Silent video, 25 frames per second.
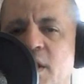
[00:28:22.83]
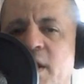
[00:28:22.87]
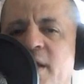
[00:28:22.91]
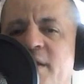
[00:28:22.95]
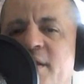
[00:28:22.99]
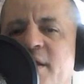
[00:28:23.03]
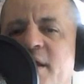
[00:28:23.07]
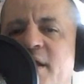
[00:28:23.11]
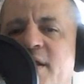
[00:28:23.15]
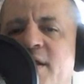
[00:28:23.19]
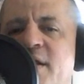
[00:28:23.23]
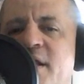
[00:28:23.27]

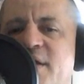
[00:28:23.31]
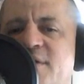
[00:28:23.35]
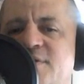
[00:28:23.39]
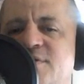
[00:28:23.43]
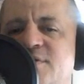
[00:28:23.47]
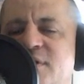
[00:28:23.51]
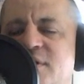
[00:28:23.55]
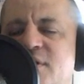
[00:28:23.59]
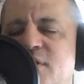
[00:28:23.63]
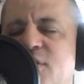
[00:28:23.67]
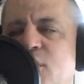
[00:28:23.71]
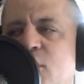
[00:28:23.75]
And then they,
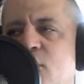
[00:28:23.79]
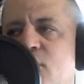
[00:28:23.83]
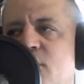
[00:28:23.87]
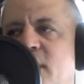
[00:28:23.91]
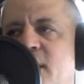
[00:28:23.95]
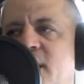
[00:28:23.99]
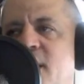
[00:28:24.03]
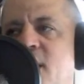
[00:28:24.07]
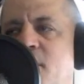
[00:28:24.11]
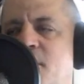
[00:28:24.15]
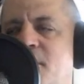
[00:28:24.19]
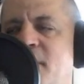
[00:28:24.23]
you know,
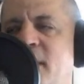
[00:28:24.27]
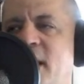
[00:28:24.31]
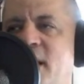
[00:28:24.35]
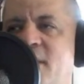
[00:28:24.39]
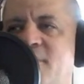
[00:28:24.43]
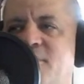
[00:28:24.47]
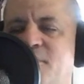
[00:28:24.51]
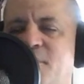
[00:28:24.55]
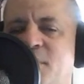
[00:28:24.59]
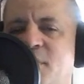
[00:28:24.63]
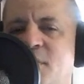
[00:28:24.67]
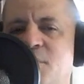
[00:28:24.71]
they come
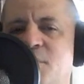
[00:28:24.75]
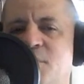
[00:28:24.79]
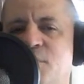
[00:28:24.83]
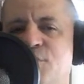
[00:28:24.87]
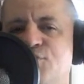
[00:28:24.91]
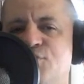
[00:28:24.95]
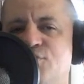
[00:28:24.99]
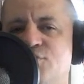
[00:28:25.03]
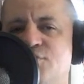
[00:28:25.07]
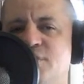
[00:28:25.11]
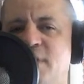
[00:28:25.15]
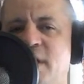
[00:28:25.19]
back from the
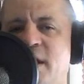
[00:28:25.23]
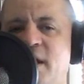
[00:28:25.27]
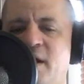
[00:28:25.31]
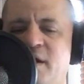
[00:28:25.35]
commercial and say,